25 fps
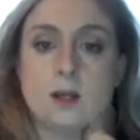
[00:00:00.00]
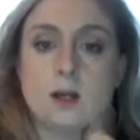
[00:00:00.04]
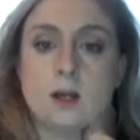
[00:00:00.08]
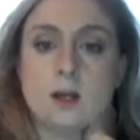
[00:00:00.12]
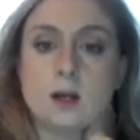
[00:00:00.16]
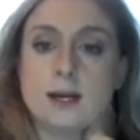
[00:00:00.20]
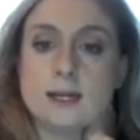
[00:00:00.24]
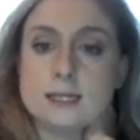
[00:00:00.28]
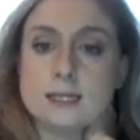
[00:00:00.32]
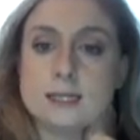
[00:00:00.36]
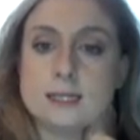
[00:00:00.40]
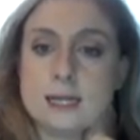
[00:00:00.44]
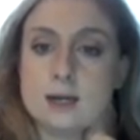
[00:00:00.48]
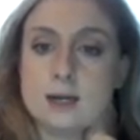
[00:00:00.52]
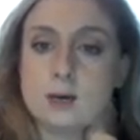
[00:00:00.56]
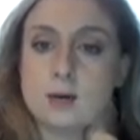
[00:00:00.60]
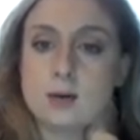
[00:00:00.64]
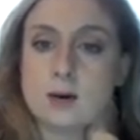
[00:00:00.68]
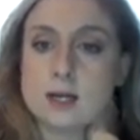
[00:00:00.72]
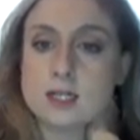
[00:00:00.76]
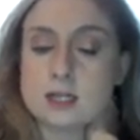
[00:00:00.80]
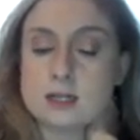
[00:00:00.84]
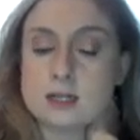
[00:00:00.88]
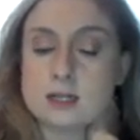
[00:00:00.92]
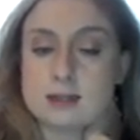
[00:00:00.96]
you're going to see
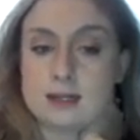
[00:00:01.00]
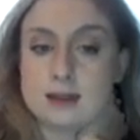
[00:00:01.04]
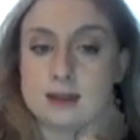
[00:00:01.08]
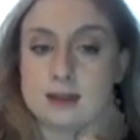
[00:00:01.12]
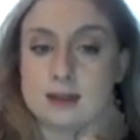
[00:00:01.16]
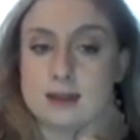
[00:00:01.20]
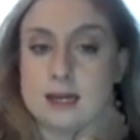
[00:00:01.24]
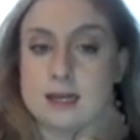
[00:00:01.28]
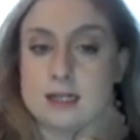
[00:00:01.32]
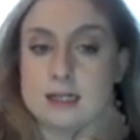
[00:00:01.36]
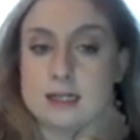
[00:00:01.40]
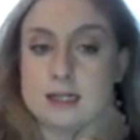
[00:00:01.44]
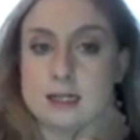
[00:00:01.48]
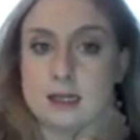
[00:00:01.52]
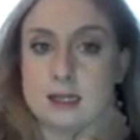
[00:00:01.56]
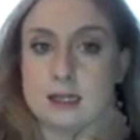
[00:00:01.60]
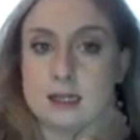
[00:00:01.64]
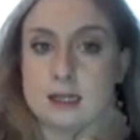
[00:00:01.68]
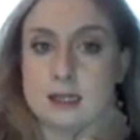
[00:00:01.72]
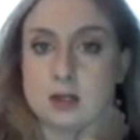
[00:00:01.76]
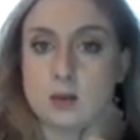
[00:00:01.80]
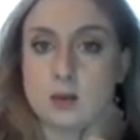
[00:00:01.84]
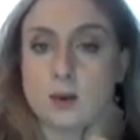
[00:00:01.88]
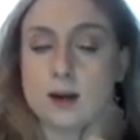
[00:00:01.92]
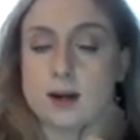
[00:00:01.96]
questions like this,
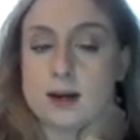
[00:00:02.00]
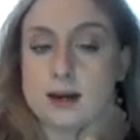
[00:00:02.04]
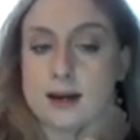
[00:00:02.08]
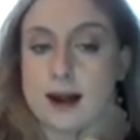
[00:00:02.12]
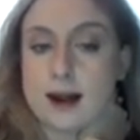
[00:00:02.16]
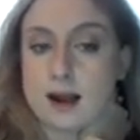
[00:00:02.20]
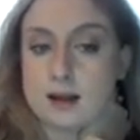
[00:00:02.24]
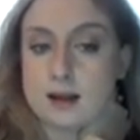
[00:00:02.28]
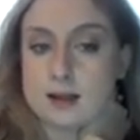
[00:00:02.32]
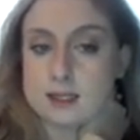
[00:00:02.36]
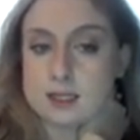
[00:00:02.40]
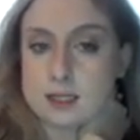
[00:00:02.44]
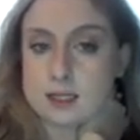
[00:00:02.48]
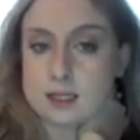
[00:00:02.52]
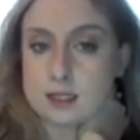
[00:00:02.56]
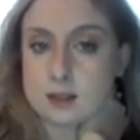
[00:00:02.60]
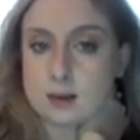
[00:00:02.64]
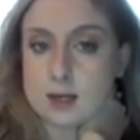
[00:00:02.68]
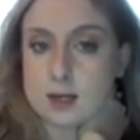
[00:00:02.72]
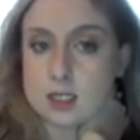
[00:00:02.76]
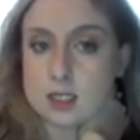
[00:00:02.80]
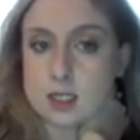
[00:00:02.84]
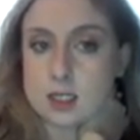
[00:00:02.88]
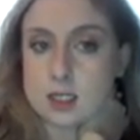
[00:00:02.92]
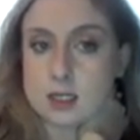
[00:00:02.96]
and these are word
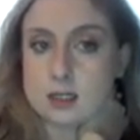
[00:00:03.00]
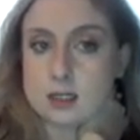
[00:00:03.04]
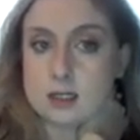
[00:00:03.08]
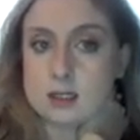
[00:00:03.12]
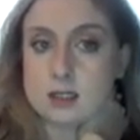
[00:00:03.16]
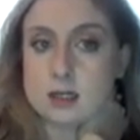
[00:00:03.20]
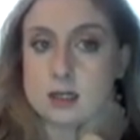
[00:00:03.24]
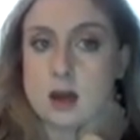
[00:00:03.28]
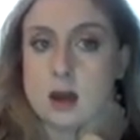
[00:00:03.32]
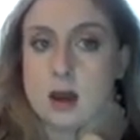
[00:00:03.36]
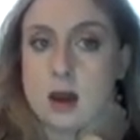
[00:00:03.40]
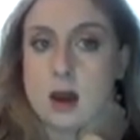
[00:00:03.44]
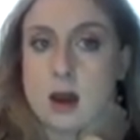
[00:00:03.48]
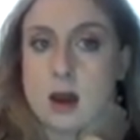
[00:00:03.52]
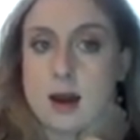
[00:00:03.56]
analysis questions.